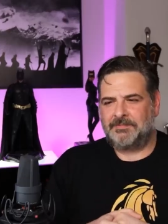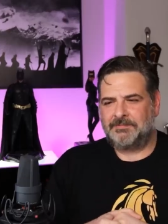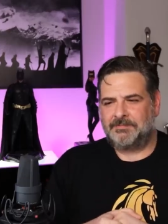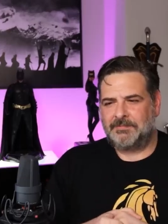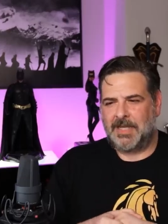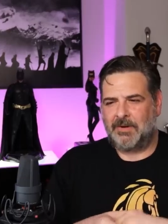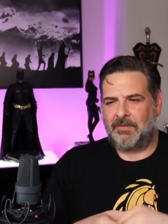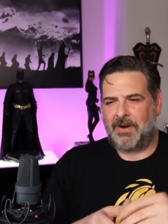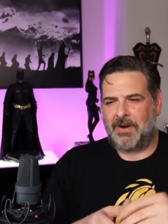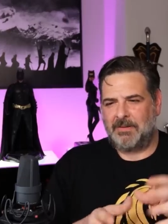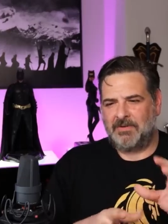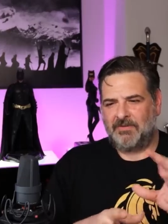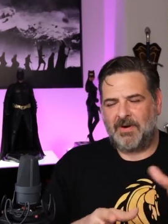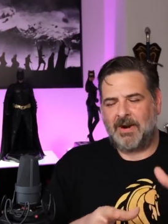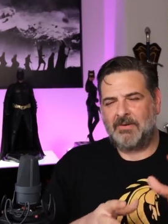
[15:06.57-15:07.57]
And right
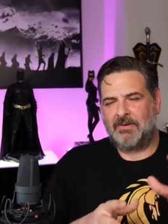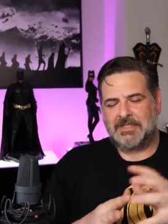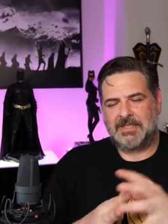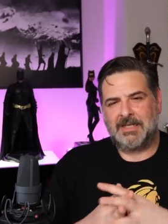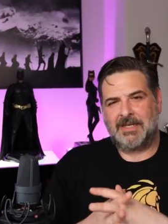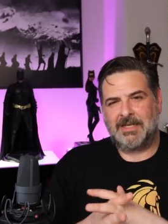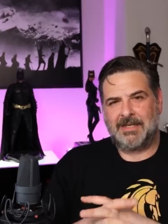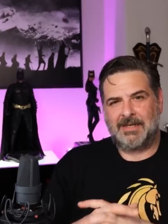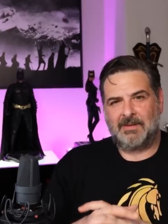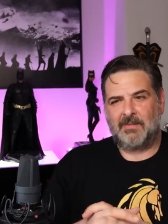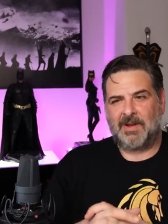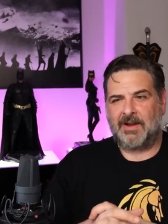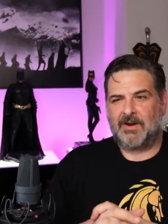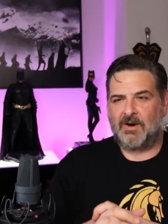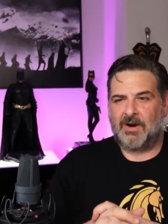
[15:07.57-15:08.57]
before I was getting into
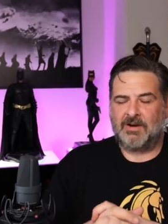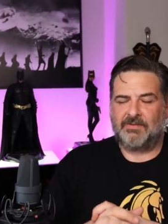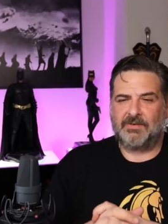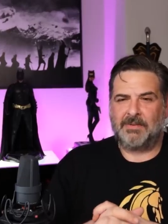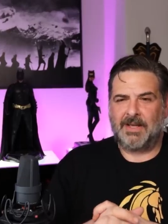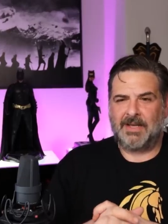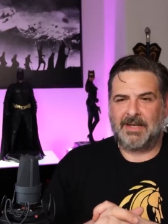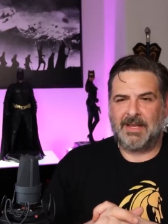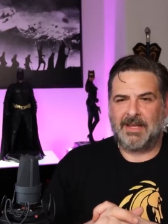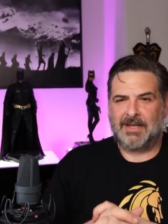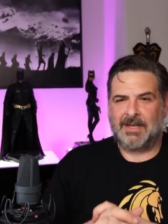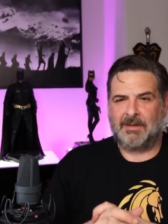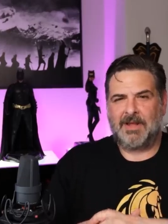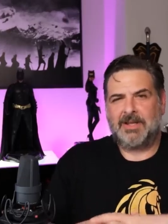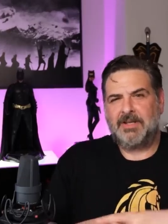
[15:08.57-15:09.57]
my car for my day, and
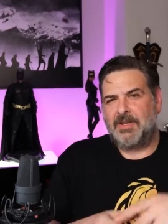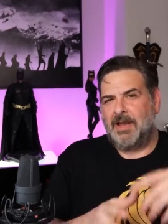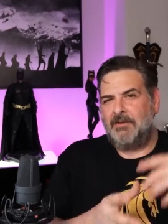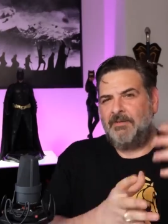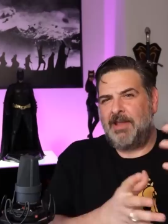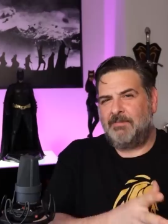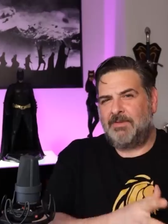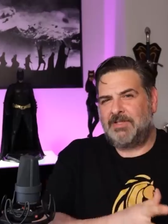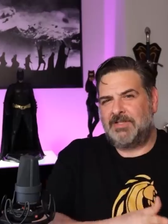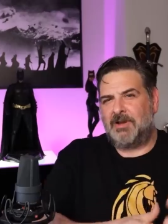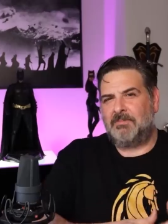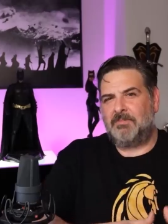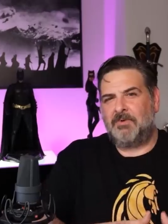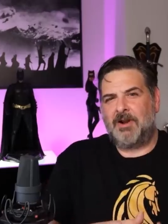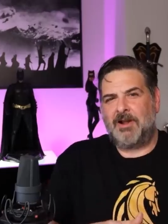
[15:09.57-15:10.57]
I'm like, yeah,
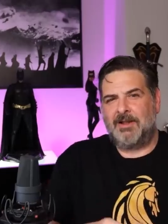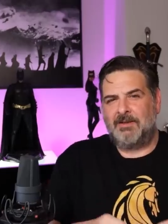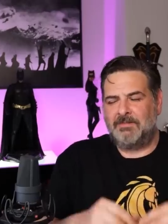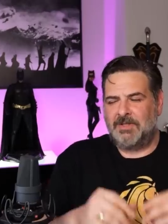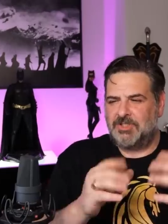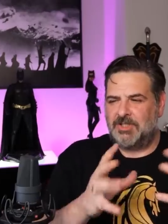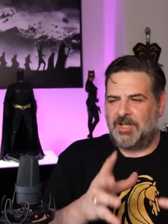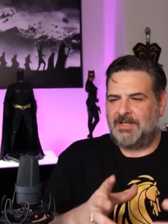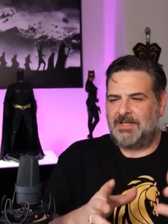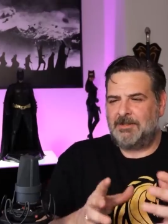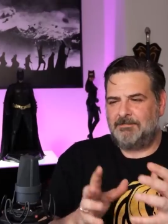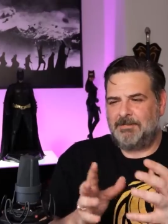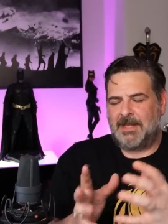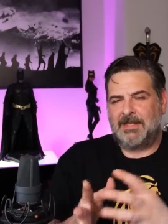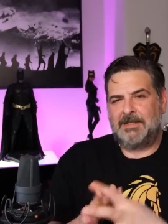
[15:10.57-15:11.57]
Amazon Prime and J.D.
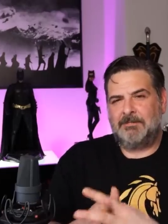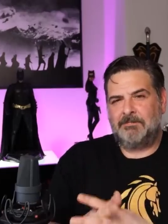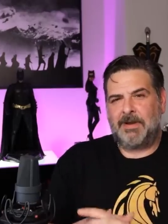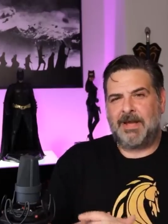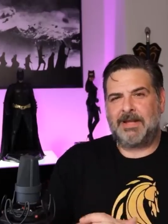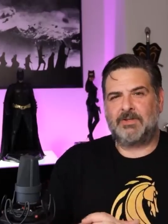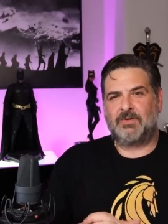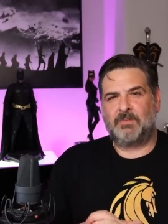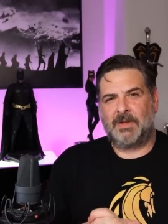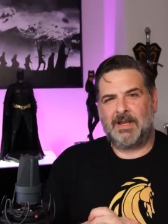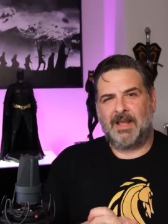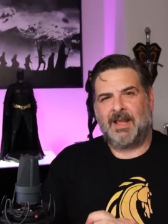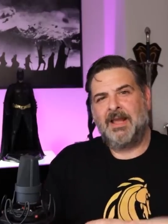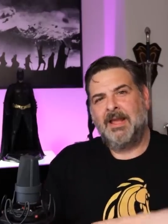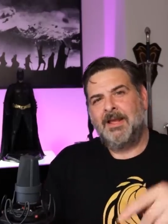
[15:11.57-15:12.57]
Payne and Patrick
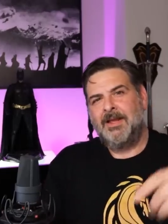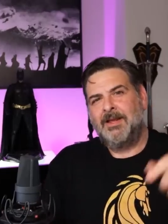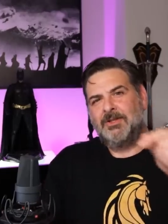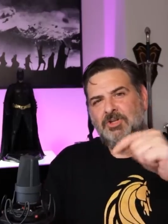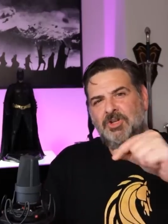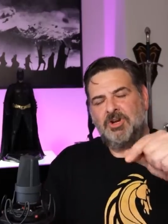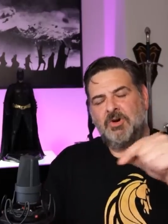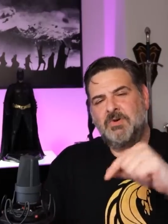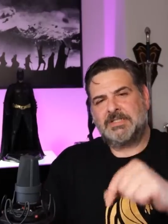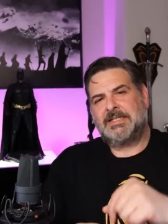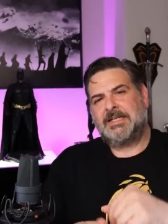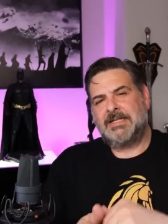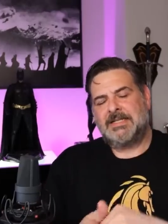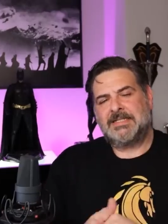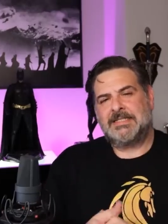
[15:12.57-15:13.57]
McKay. Do you know what's
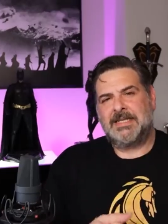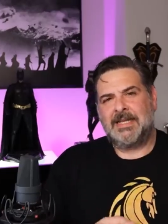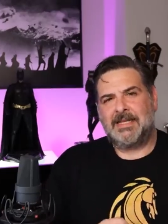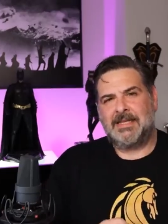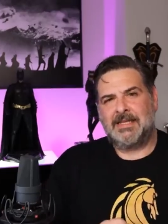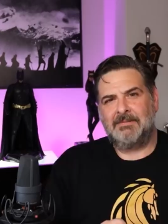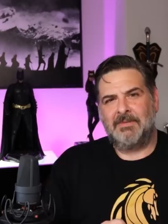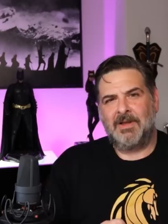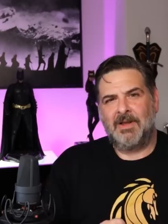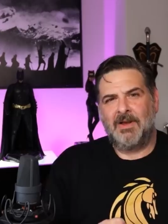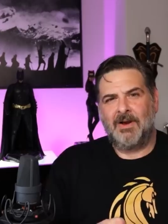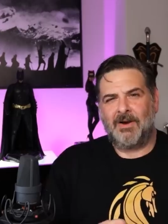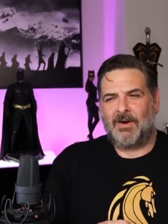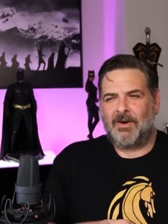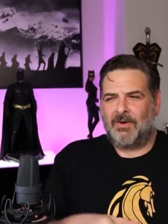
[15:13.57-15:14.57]
going to sink them?
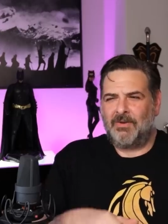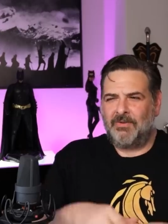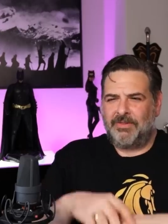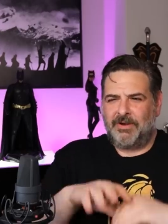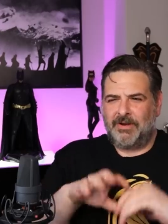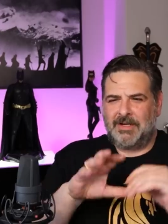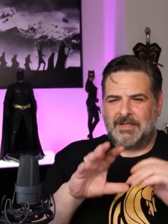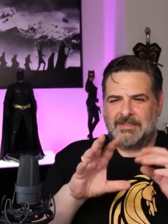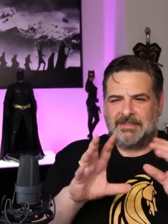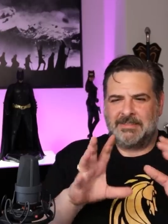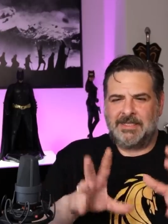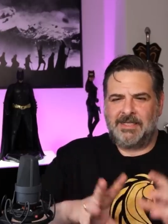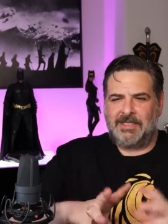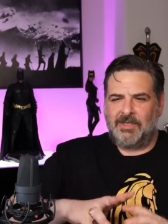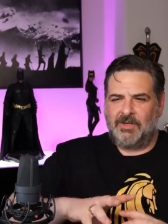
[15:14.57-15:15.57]
All their
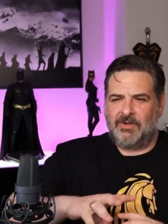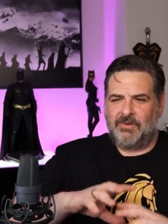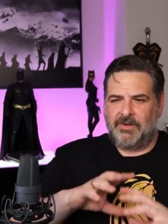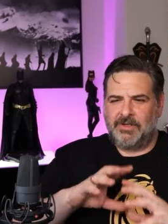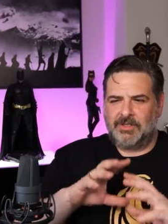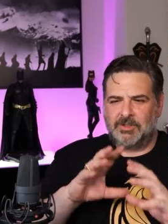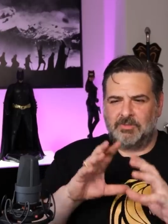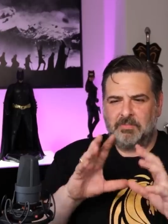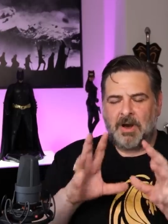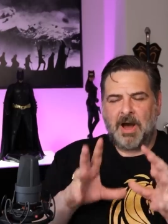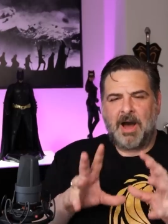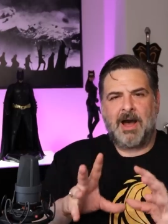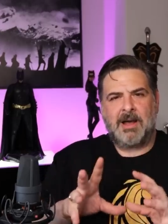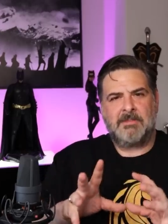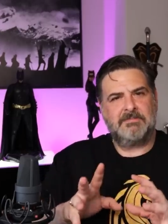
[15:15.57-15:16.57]
continuous
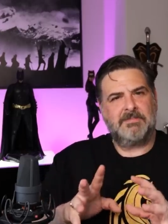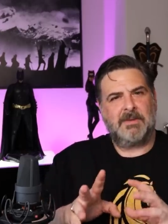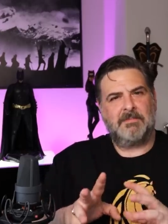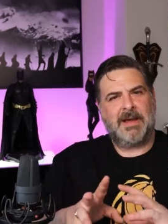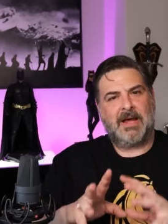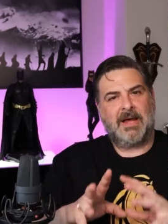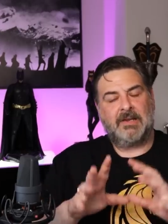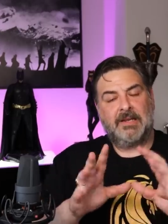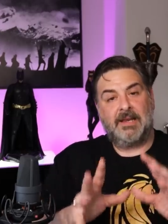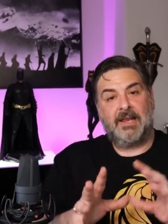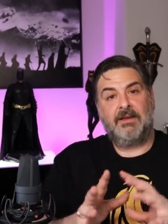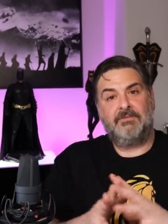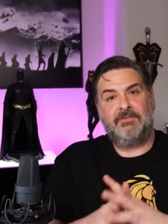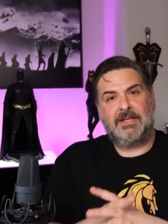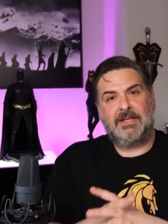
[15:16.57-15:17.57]
pomp about
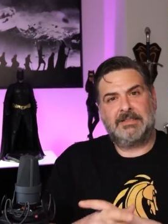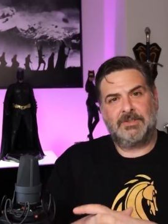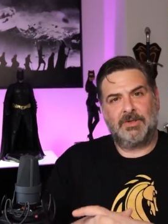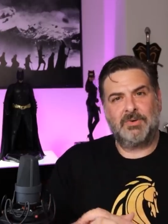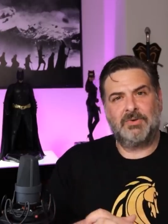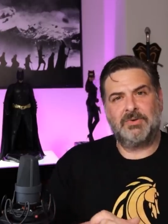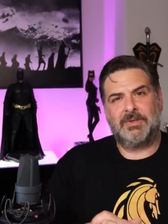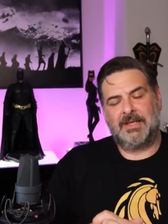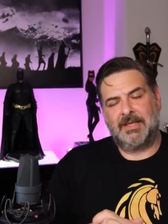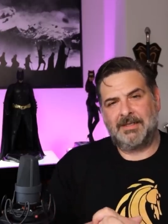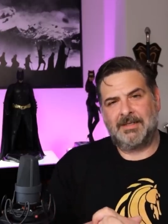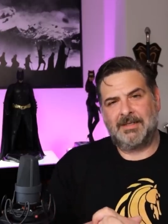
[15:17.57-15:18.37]
loving Tolkien.